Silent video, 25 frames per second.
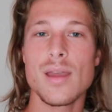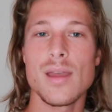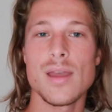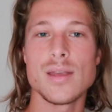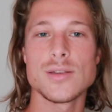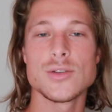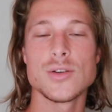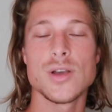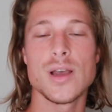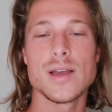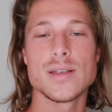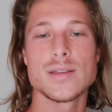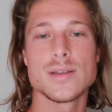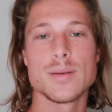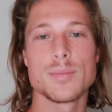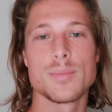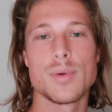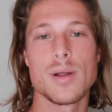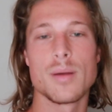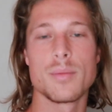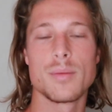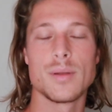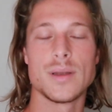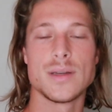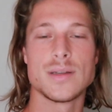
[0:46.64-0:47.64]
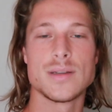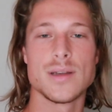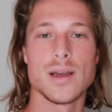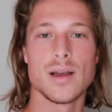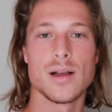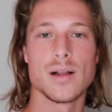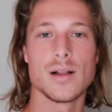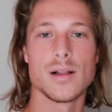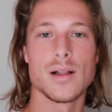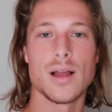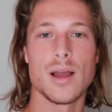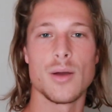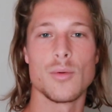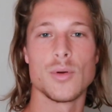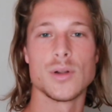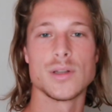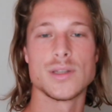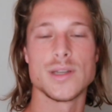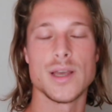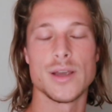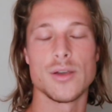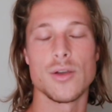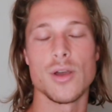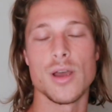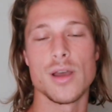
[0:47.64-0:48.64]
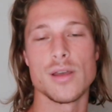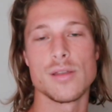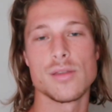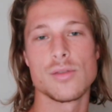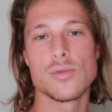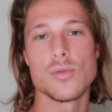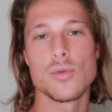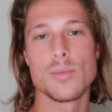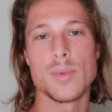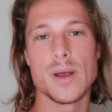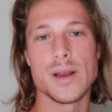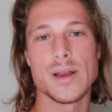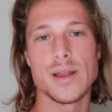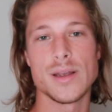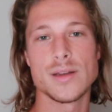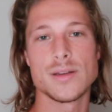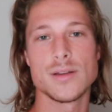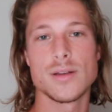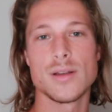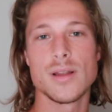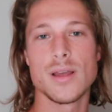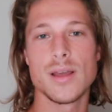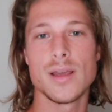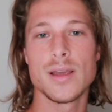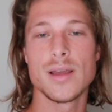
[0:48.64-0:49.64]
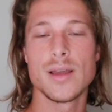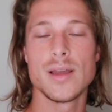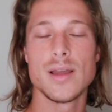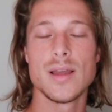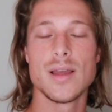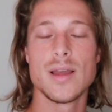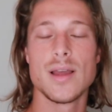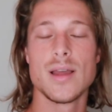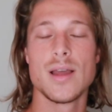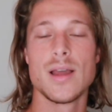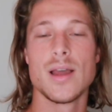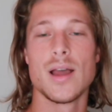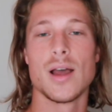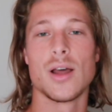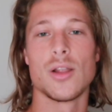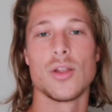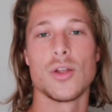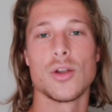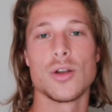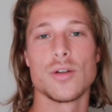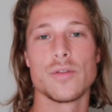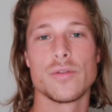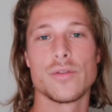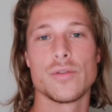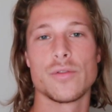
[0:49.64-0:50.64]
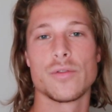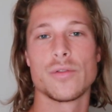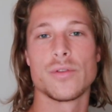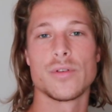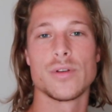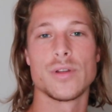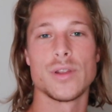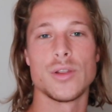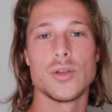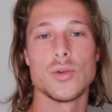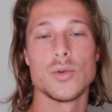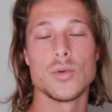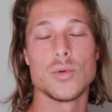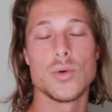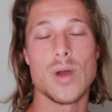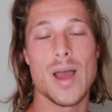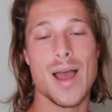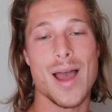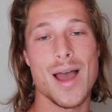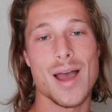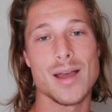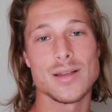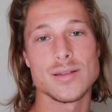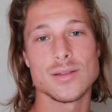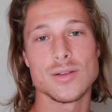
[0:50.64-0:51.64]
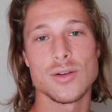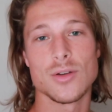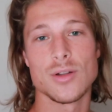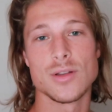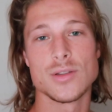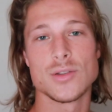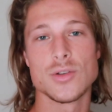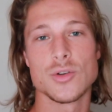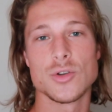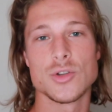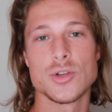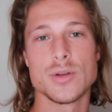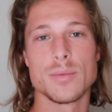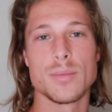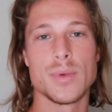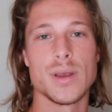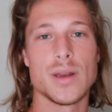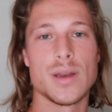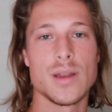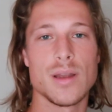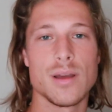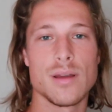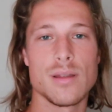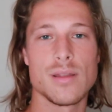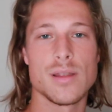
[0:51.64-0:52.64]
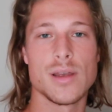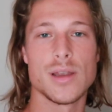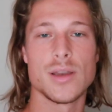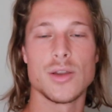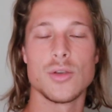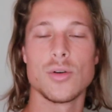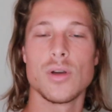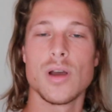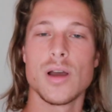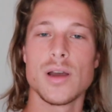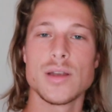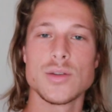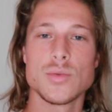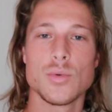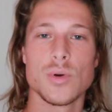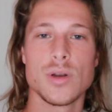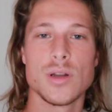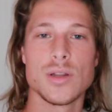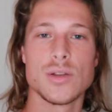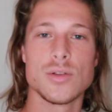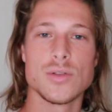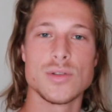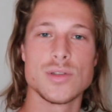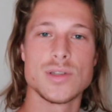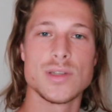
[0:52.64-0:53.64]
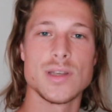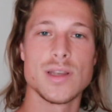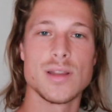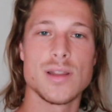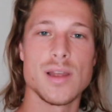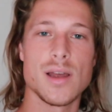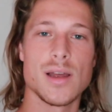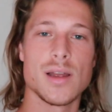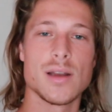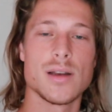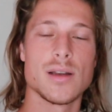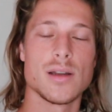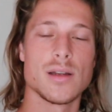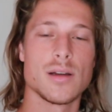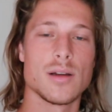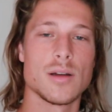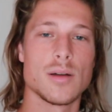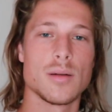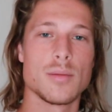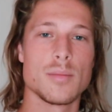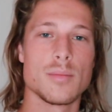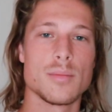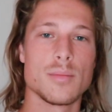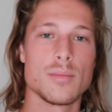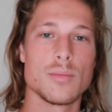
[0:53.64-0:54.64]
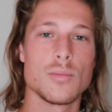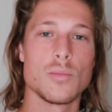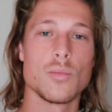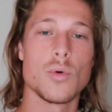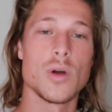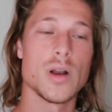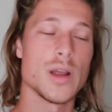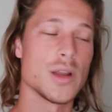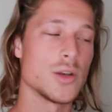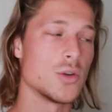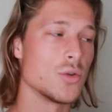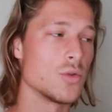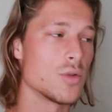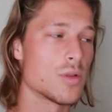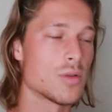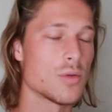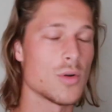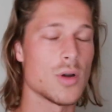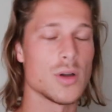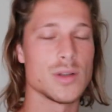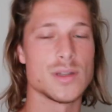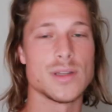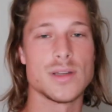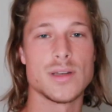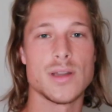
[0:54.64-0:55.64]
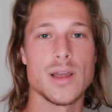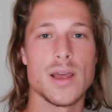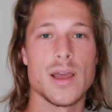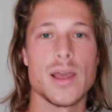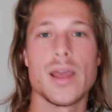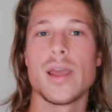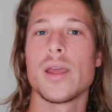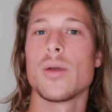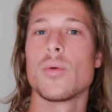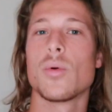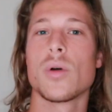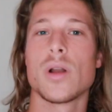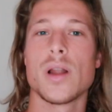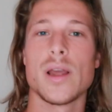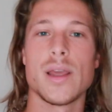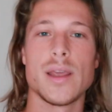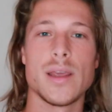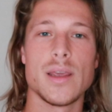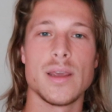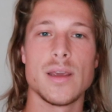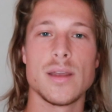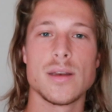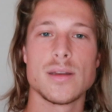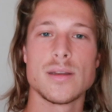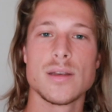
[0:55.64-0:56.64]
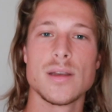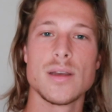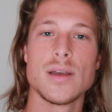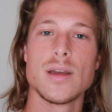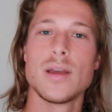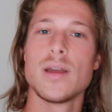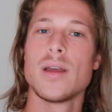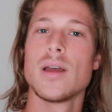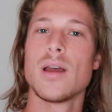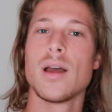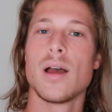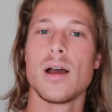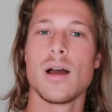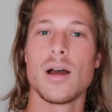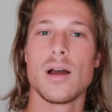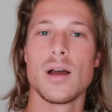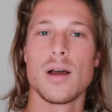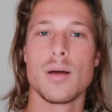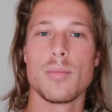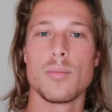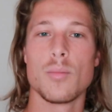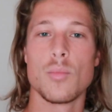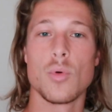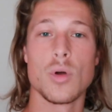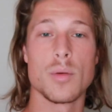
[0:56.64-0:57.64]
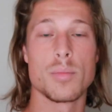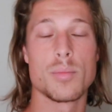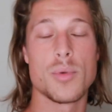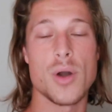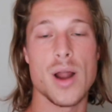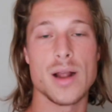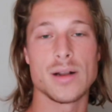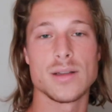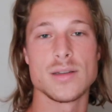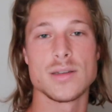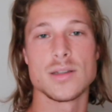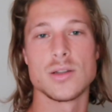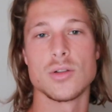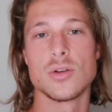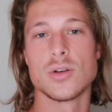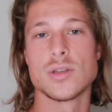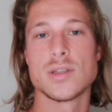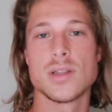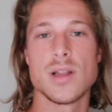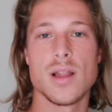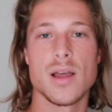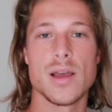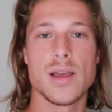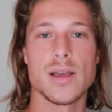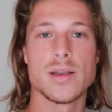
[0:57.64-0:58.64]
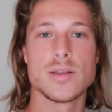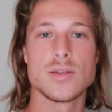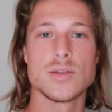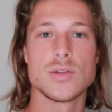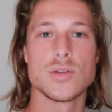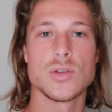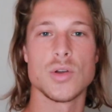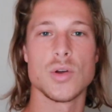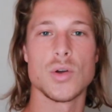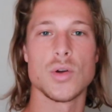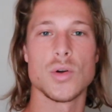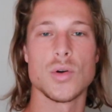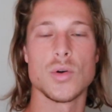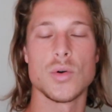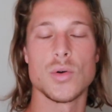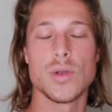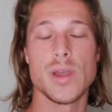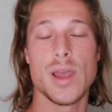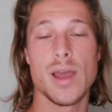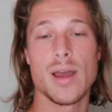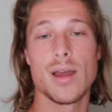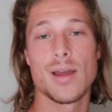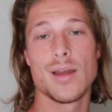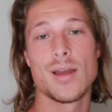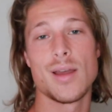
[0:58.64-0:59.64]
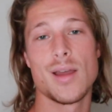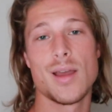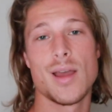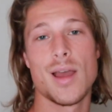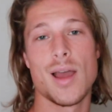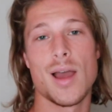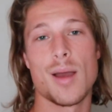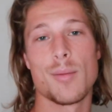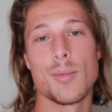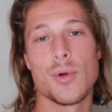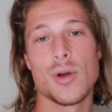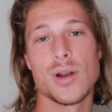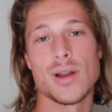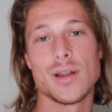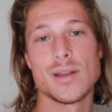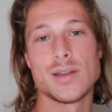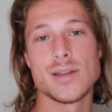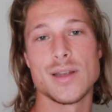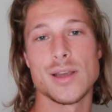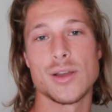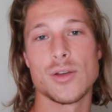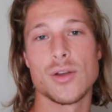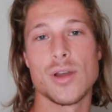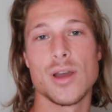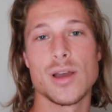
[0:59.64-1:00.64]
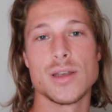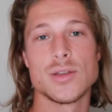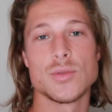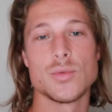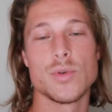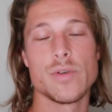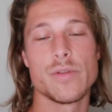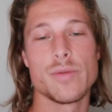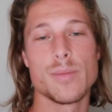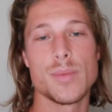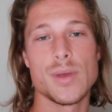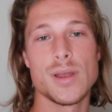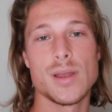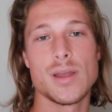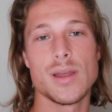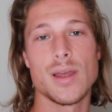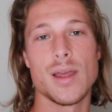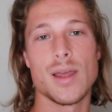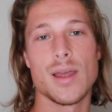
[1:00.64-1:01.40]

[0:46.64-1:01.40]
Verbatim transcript: as you guys can probably tell, I will take you guys through my day today. A lot of you ask on social media that you guys wanted to see that, um, what I do throughout the day, what I eat, um, what practice looks like, so yeah. I'm gonna take you guys with me